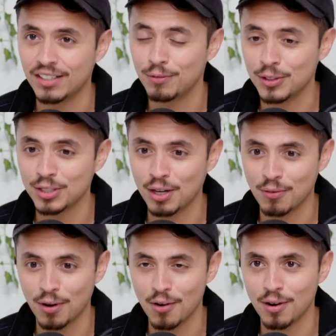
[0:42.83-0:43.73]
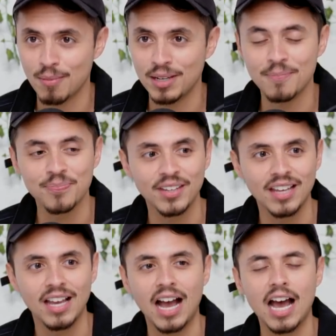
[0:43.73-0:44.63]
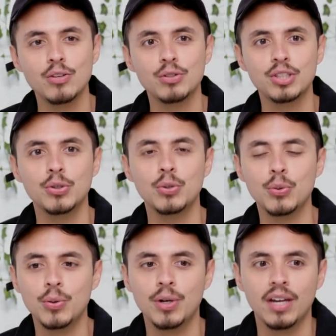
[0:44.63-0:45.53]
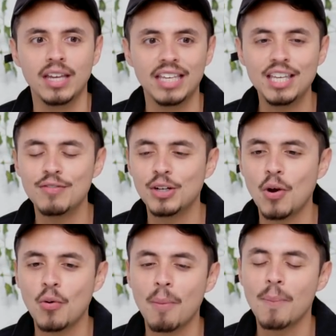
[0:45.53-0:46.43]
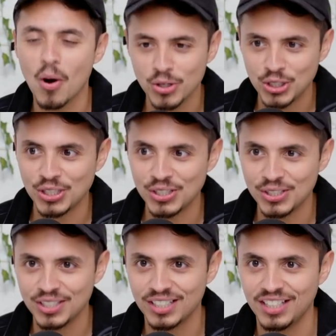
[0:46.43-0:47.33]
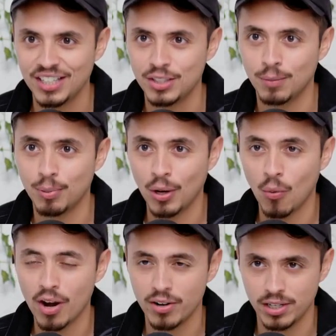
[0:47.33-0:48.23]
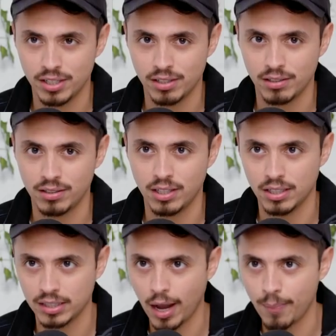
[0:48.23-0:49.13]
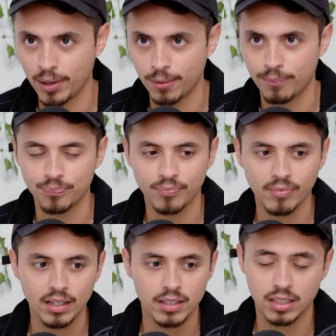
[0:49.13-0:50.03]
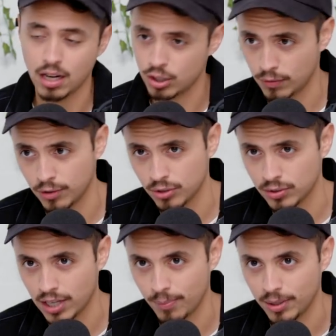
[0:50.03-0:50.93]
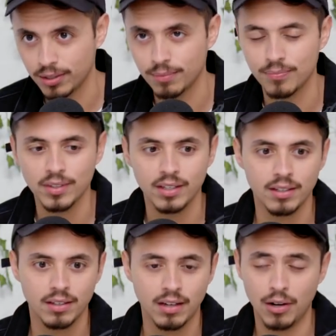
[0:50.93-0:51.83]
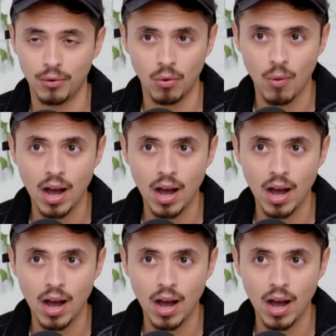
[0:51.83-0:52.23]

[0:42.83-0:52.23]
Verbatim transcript: it feels like forever. I mean, I used to even go to marches to bring awareness to this topic. It's a controversial topic. I don't know